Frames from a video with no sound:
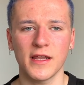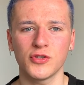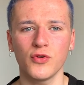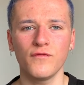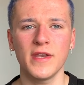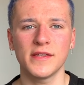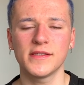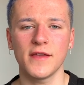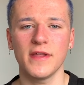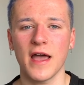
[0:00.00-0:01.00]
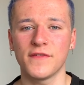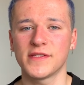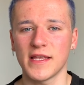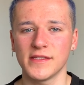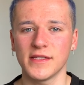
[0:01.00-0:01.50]
I don't necessarily have
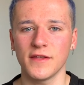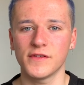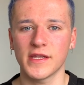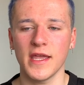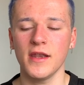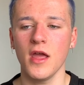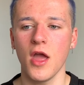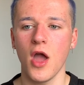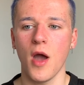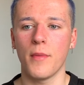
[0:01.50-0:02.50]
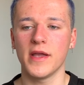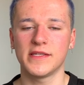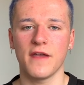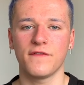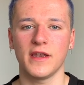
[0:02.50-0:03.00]
sensitive skin, but it
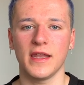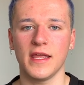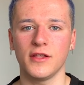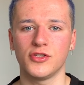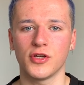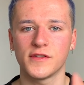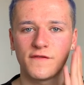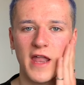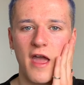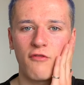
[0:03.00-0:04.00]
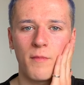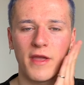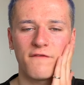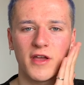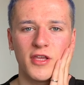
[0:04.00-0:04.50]
definitely does flare up
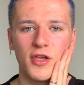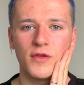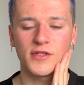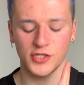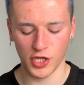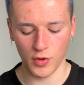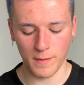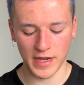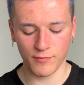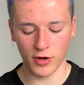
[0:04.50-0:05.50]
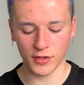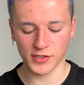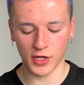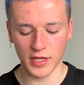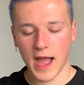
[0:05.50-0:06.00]
if I use too many products on it.